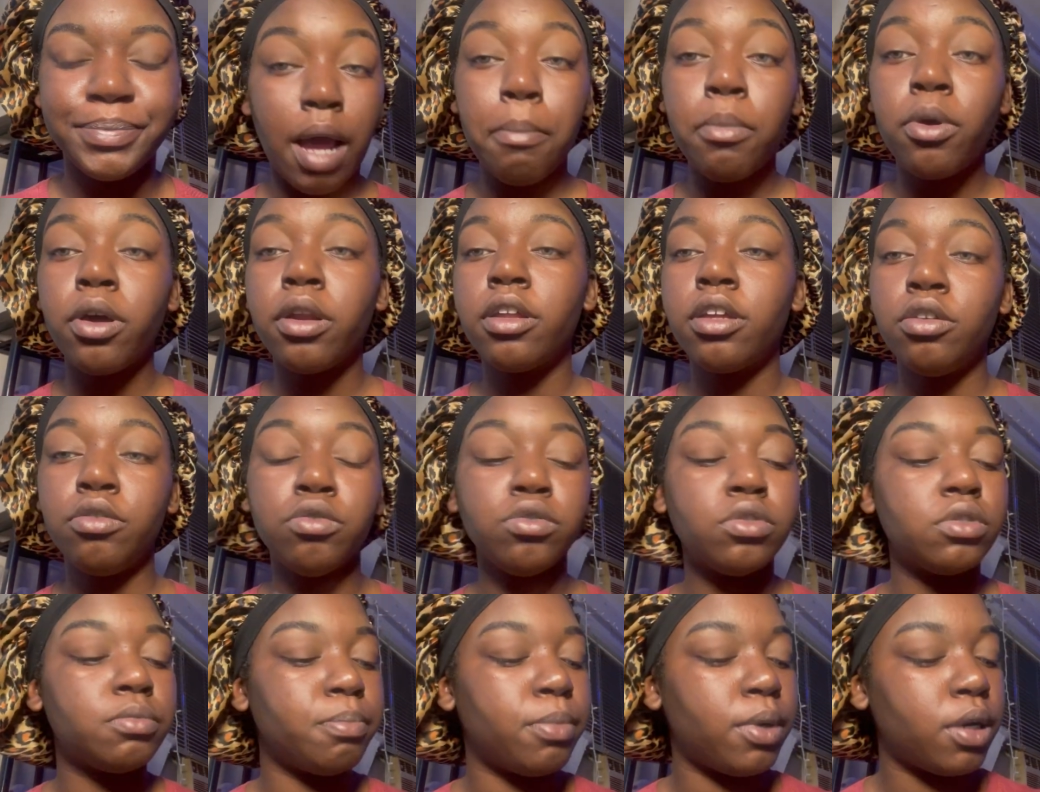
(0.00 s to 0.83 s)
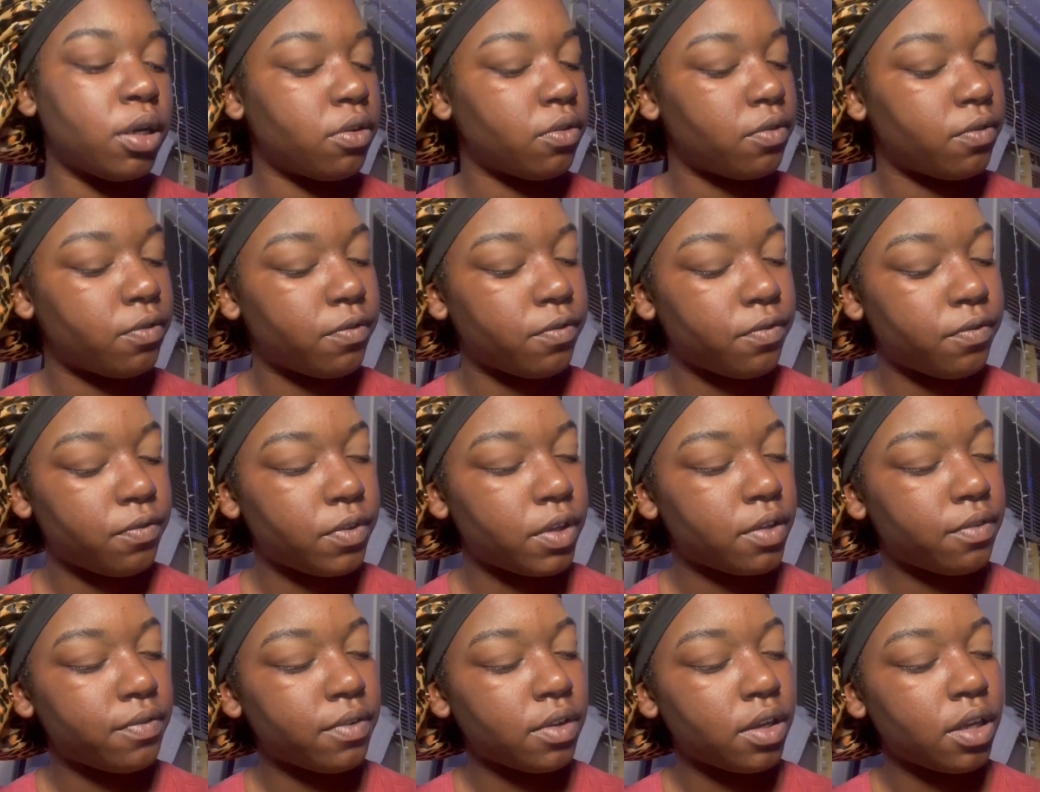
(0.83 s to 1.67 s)
I'm gonna use both
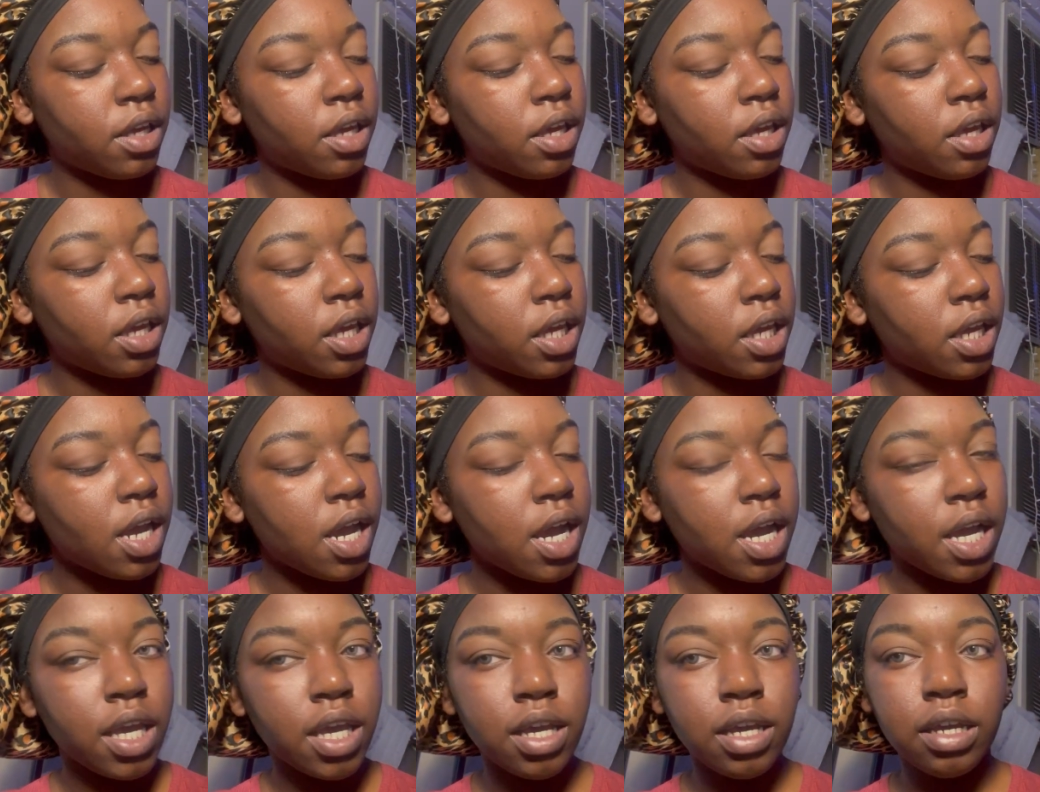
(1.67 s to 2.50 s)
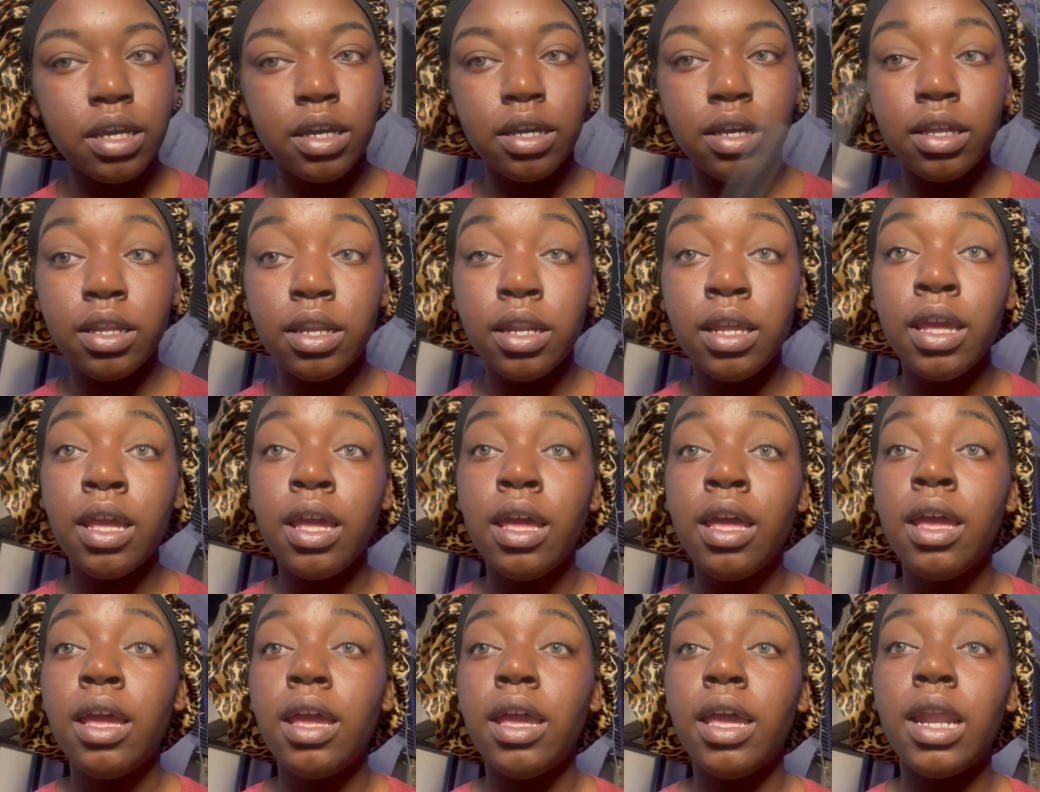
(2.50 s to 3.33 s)
Vivid and Icon,
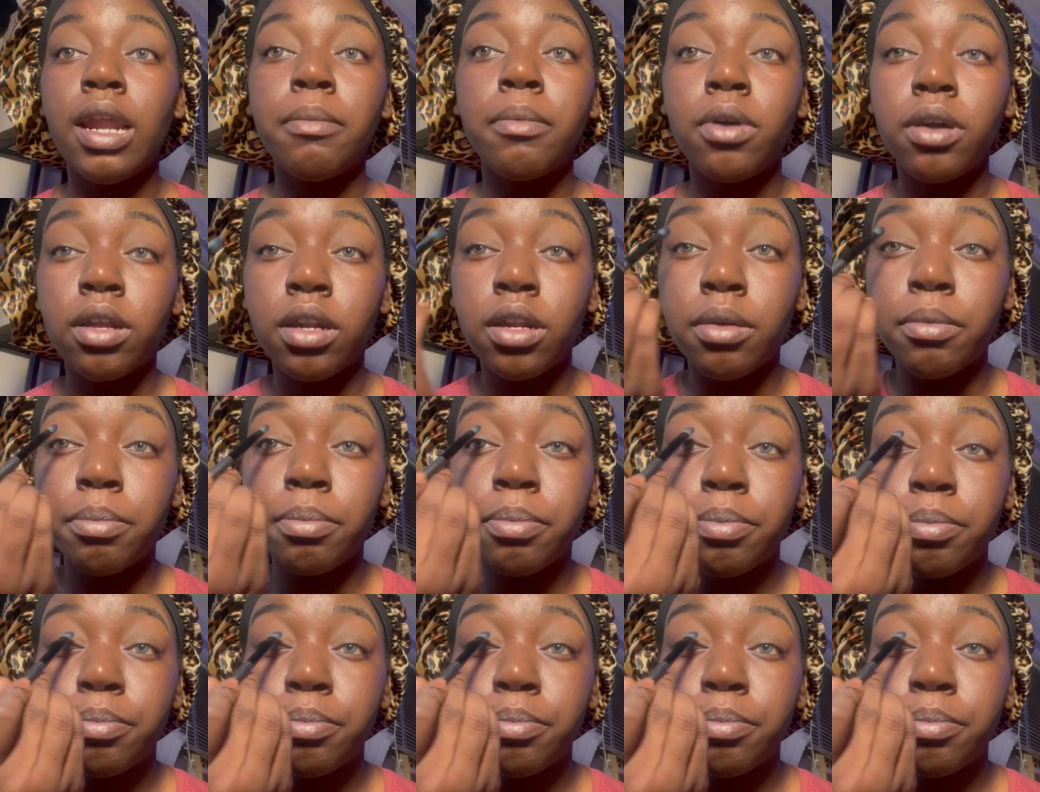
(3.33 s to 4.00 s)
and I'm gonna